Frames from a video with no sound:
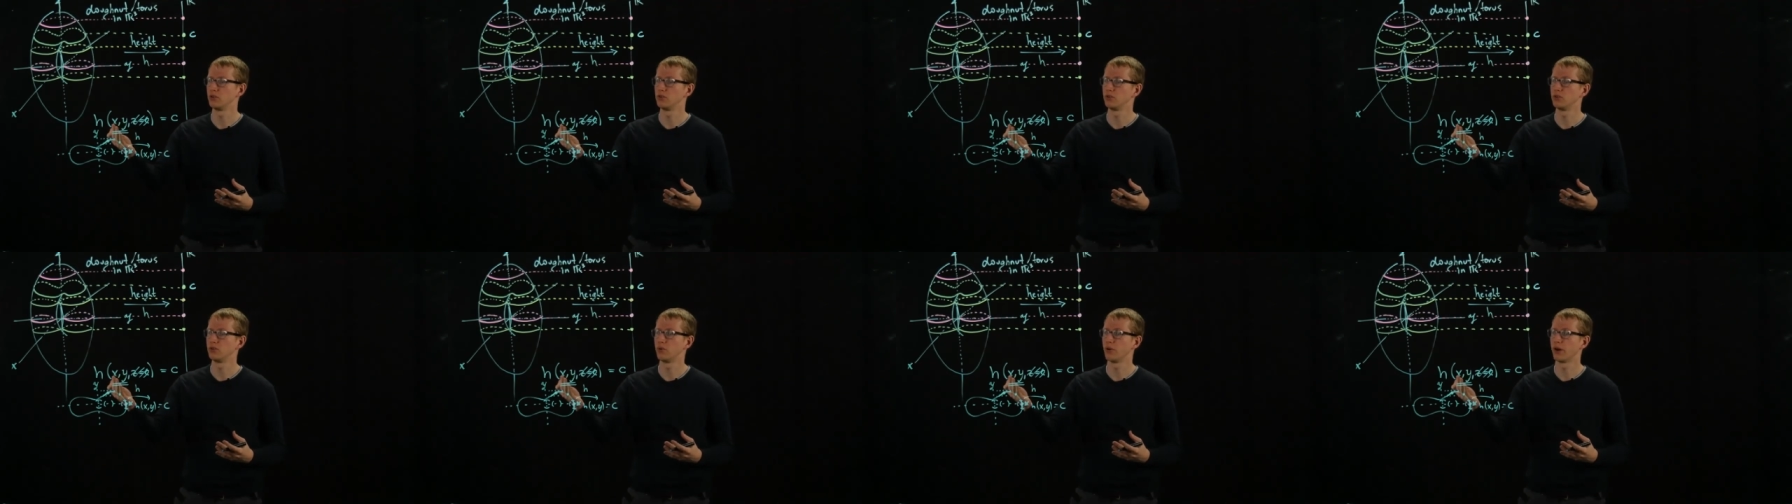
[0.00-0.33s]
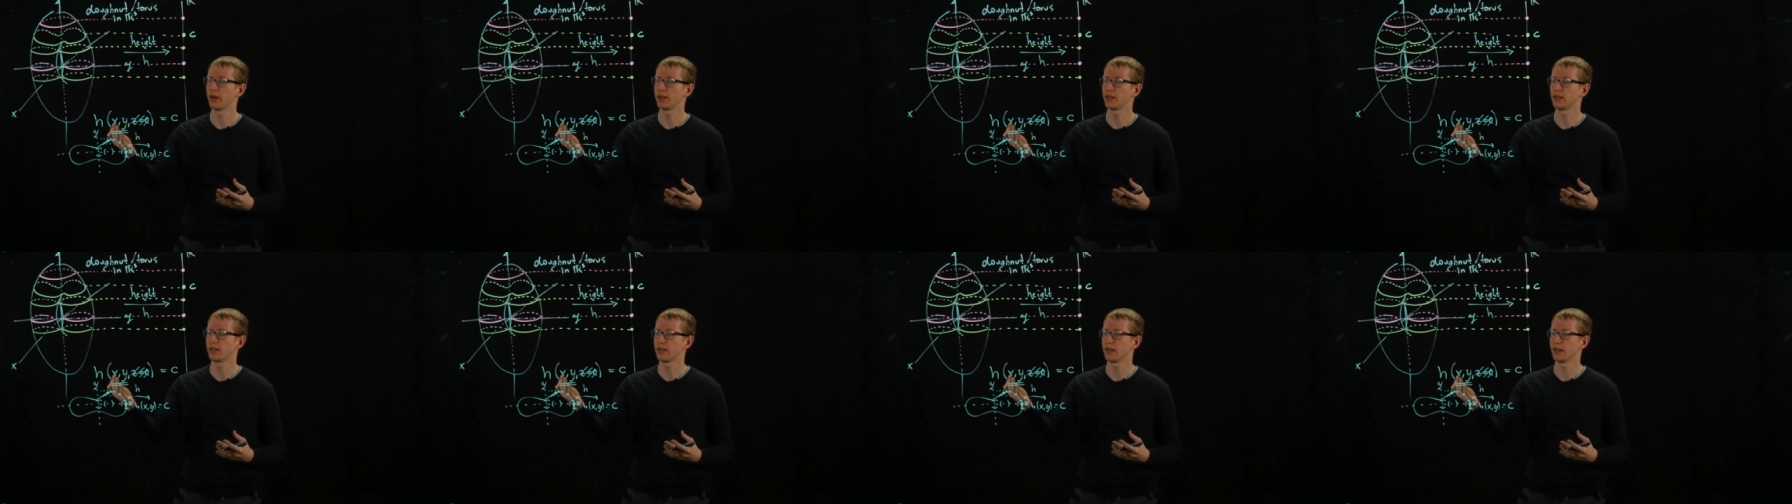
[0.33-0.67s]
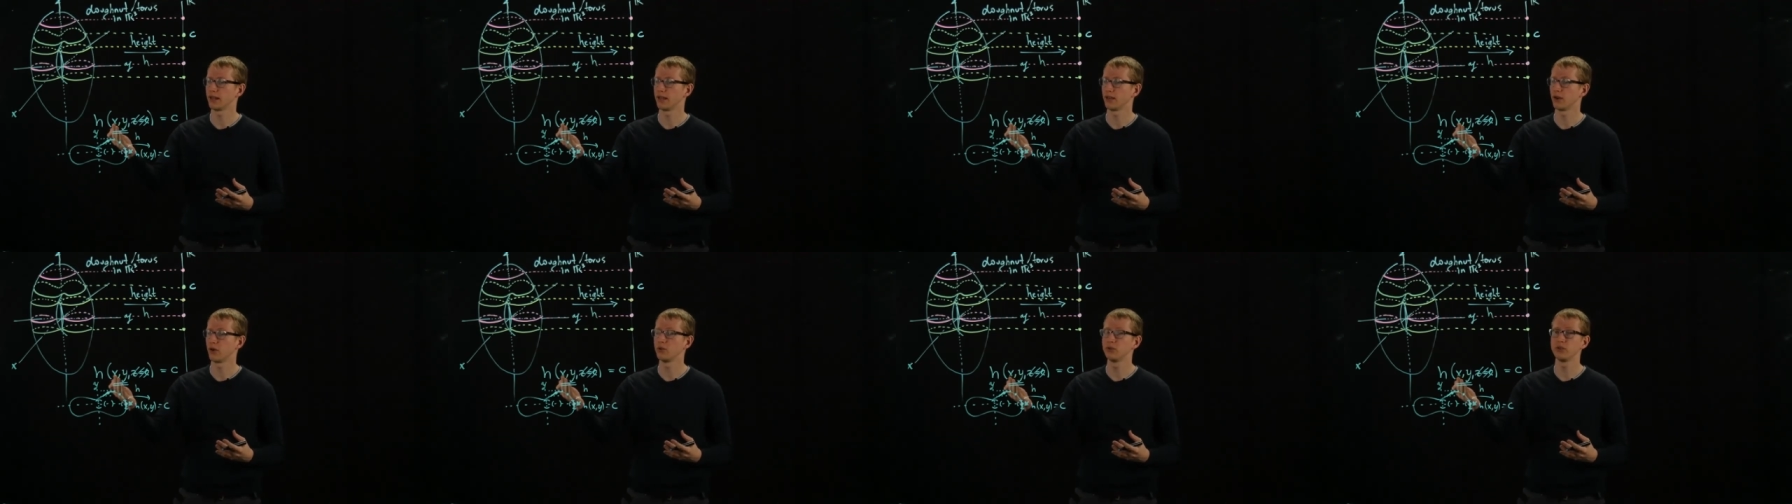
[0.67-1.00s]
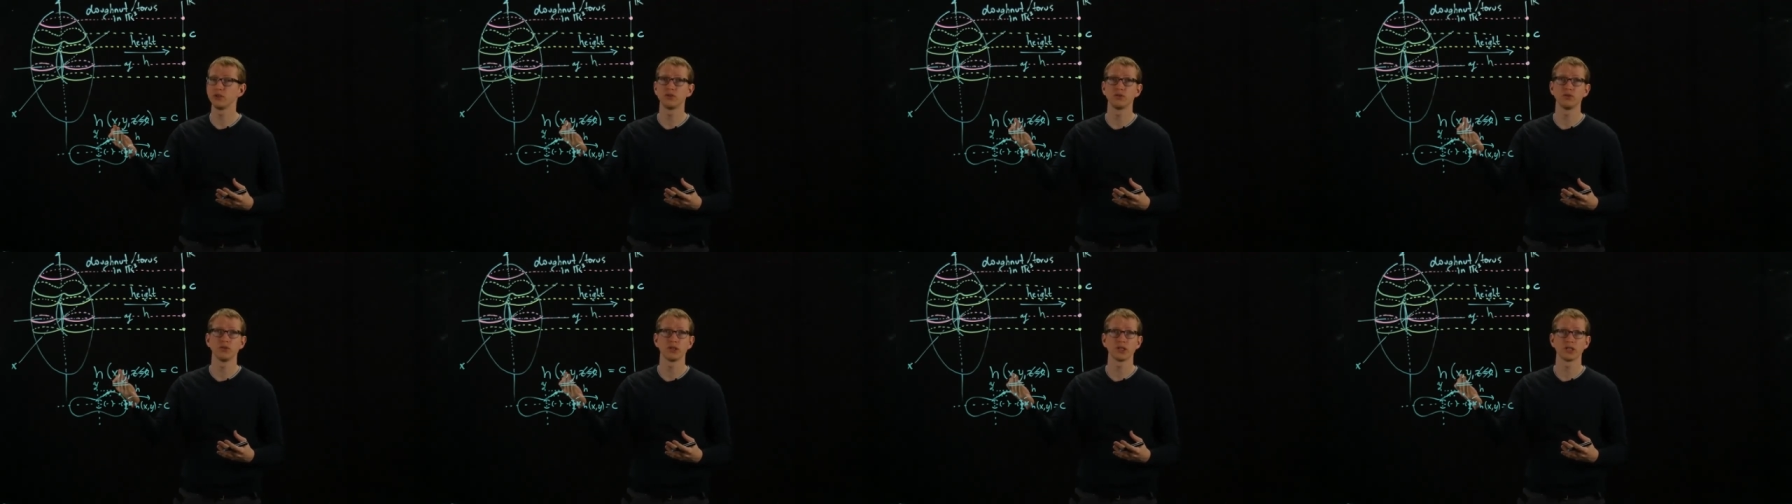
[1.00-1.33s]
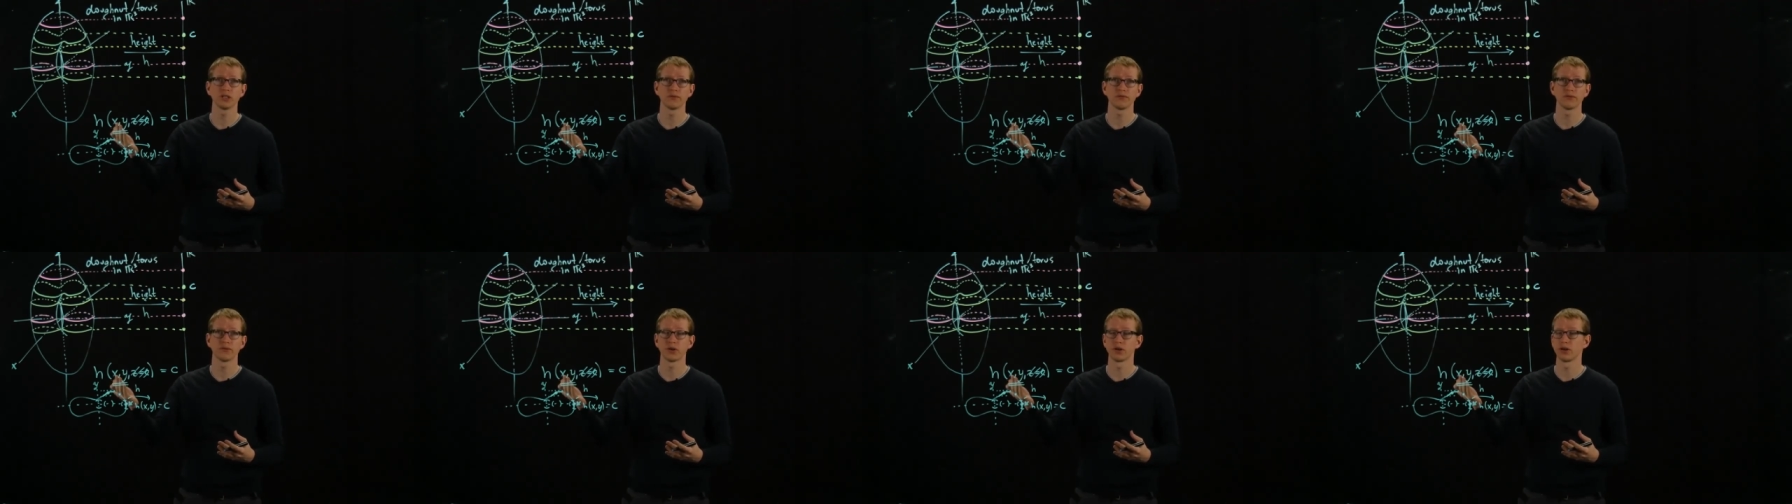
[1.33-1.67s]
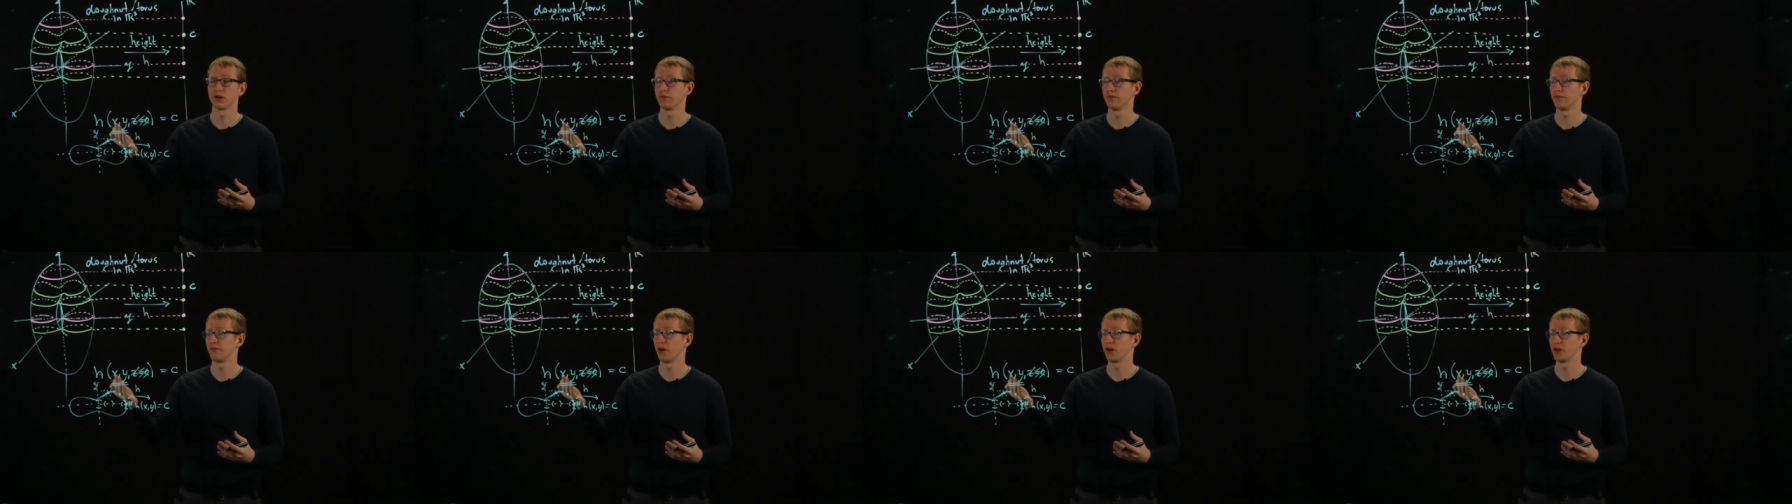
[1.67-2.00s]
do I, can I only do this for
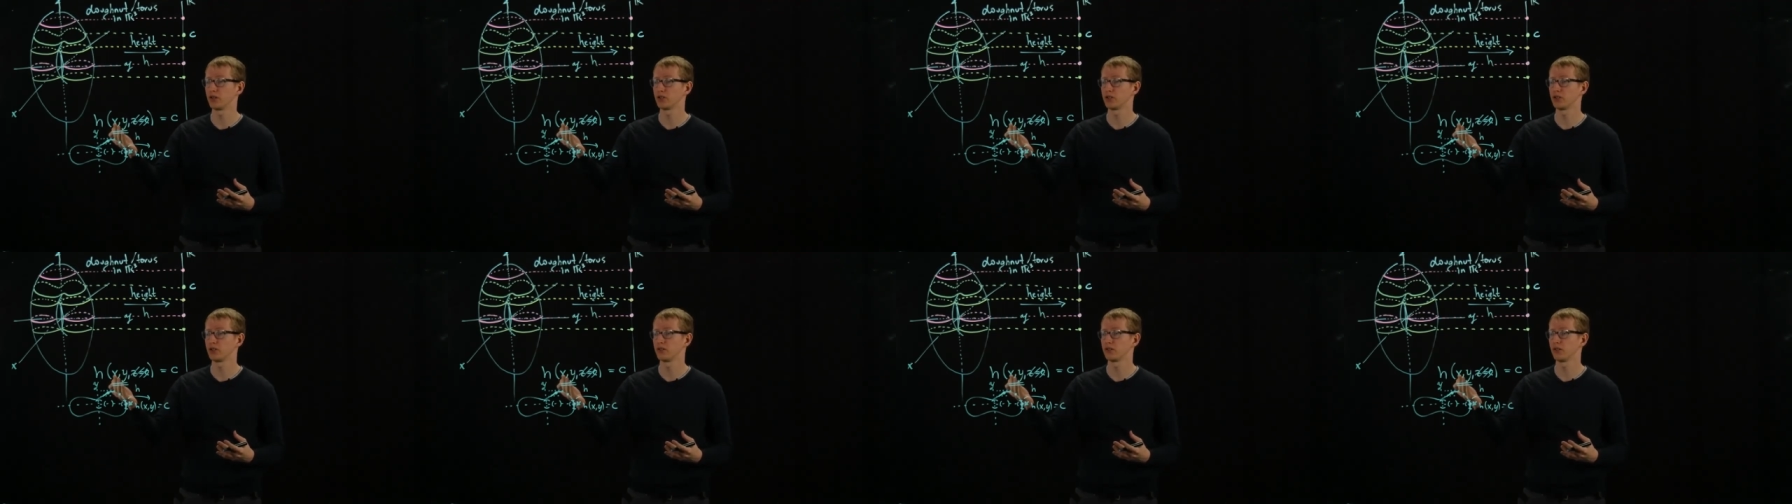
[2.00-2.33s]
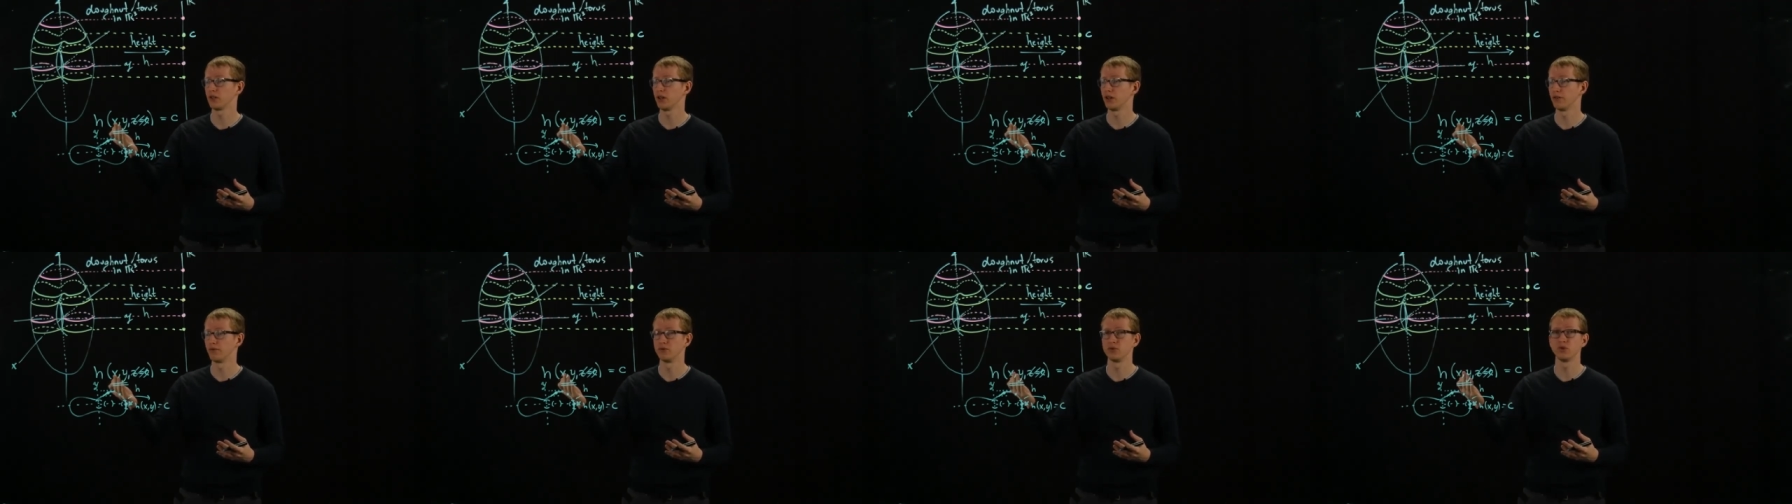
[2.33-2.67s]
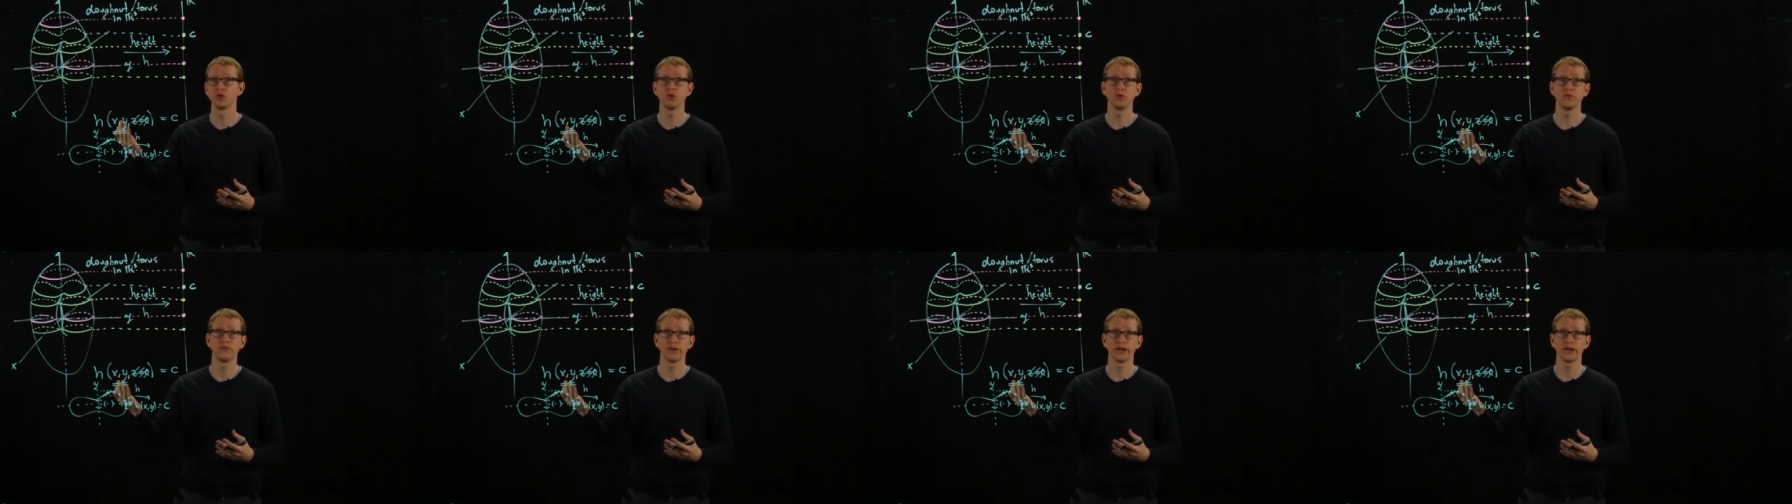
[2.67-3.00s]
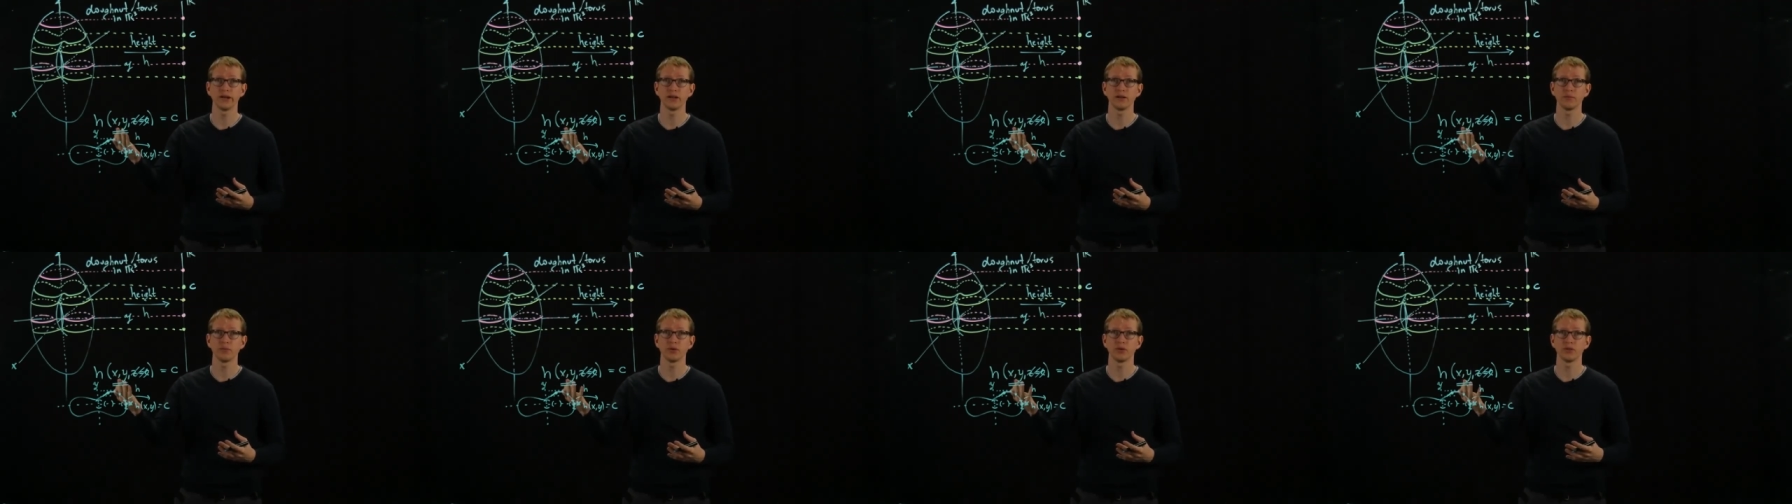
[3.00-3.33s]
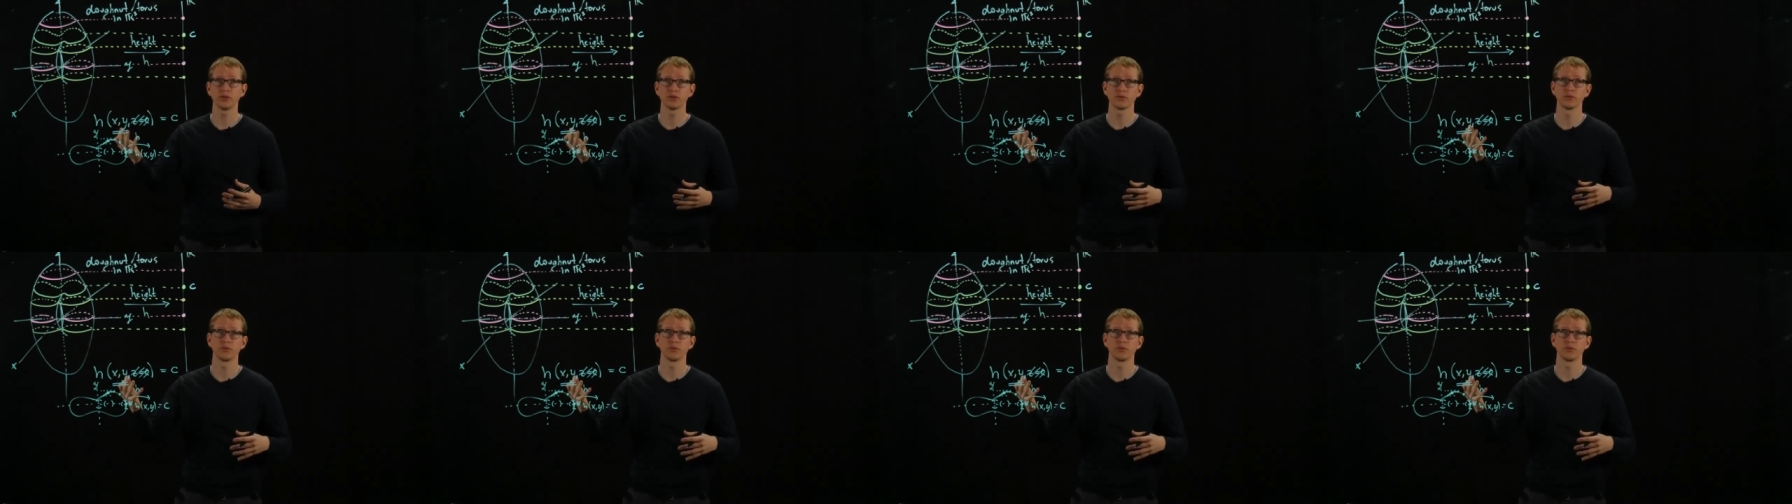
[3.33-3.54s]
functions of two variables?